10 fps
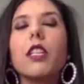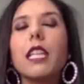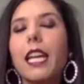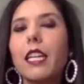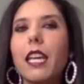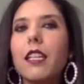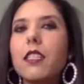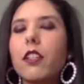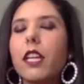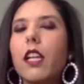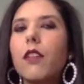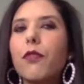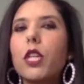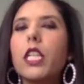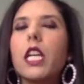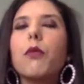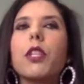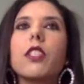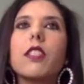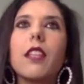to Lancaster, California,
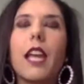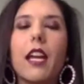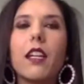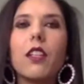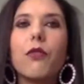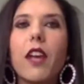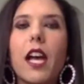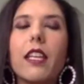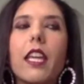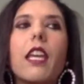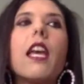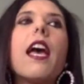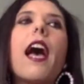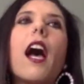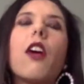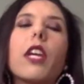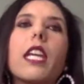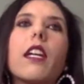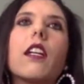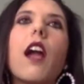which is in the Antelope Valley out
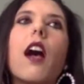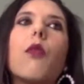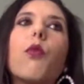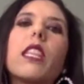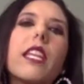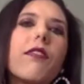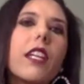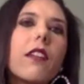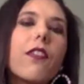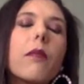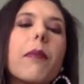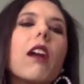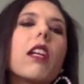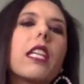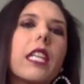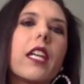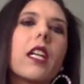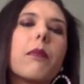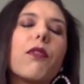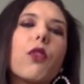here. We lived there for about a
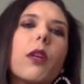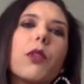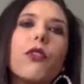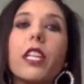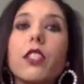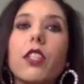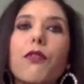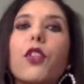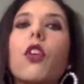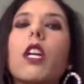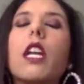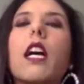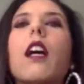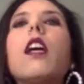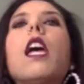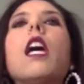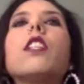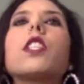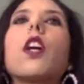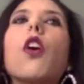year before moving to Florida.
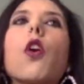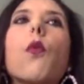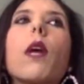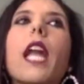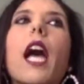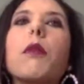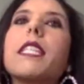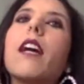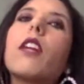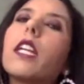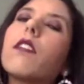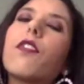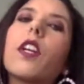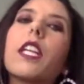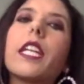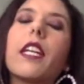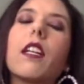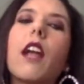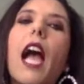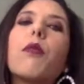So when I was out here for a
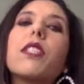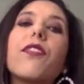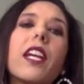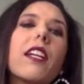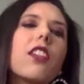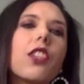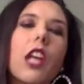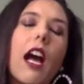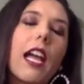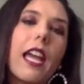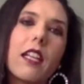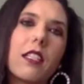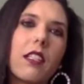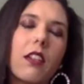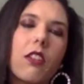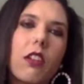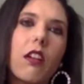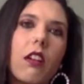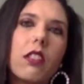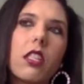year, I was very shy as a little
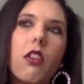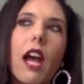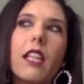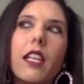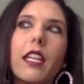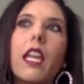girl. So I